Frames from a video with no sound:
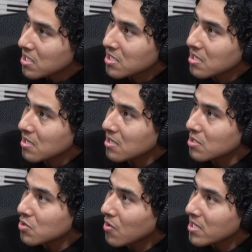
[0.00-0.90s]
such
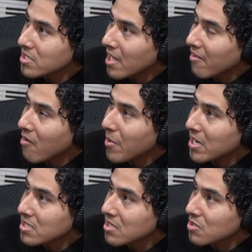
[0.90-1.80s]
a trust that
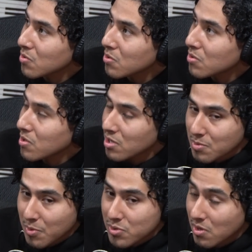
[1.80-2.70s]
everybody's gonna do what
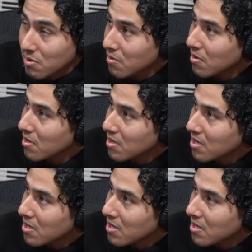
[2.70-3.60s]
they're supposed to do.
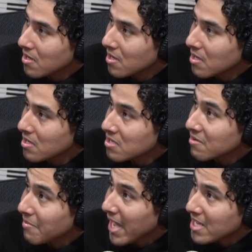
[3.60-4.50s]

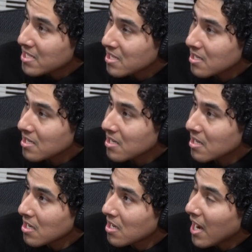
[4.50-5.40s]
Smashing.
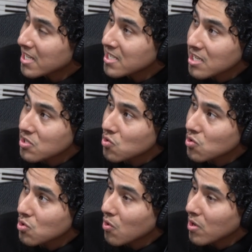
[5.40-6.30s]
I seen a
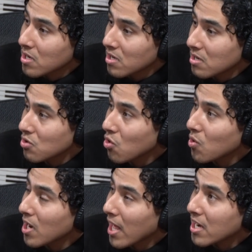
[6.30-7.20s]
dude going
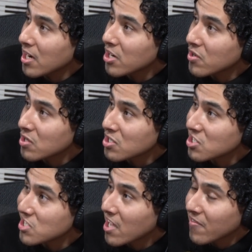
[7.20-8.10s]
like
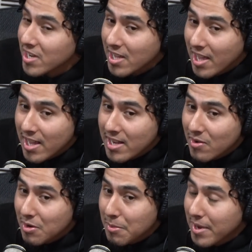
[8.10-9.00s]
170,
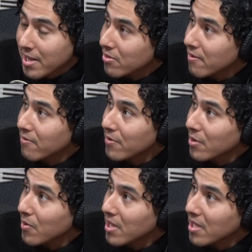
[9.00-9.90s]
80 on a bike on the
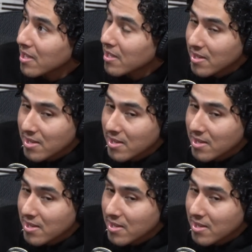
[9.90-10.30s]
freeway.